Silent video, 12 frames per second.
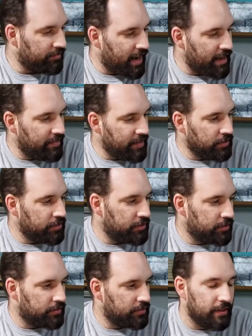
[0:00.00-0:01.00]

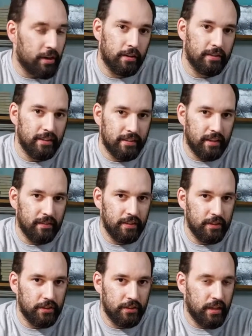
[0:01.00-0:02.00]
5-inch CRT
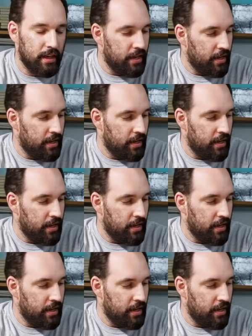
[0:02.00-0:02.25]
television,